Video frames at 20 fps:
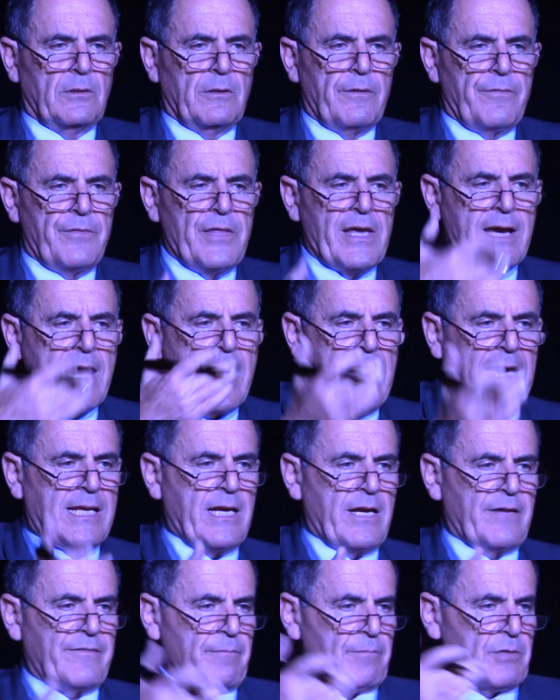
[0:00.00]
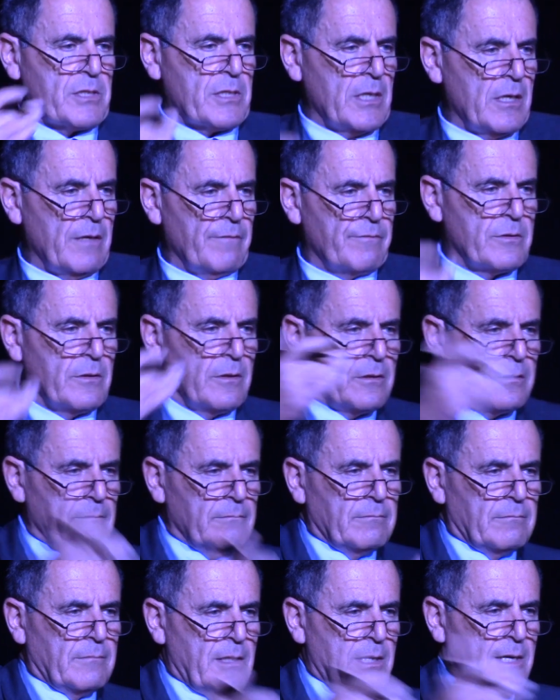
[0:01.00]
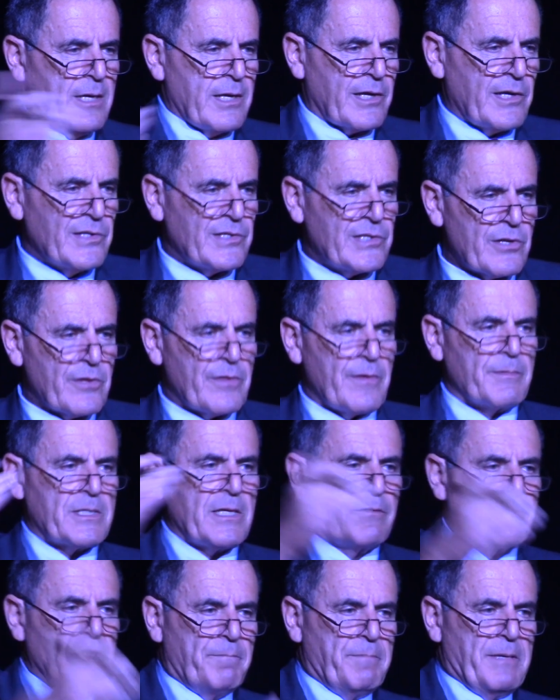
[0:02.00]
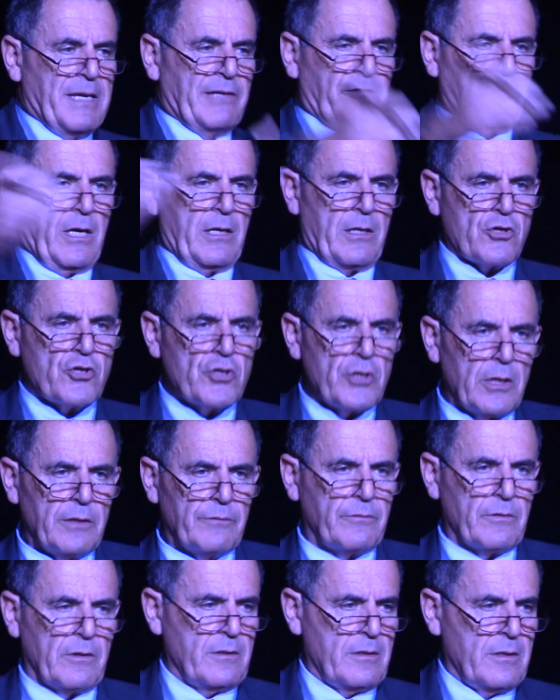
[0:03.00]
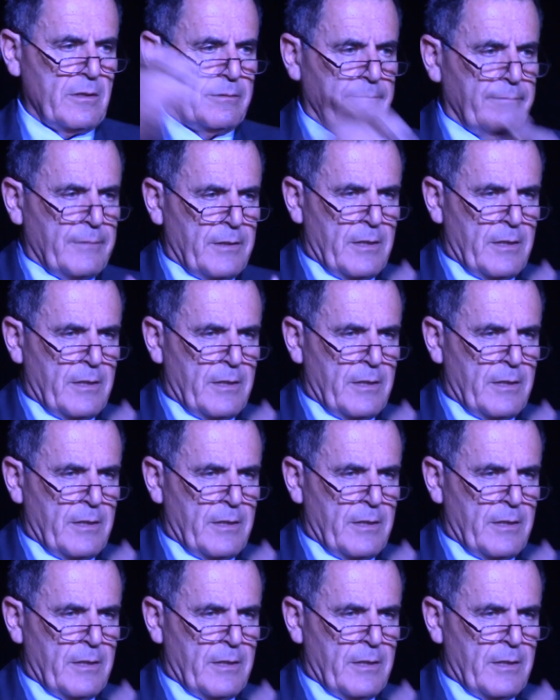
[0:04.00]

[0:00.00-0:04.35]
think highly of themselves or consider themselves to be intelligent or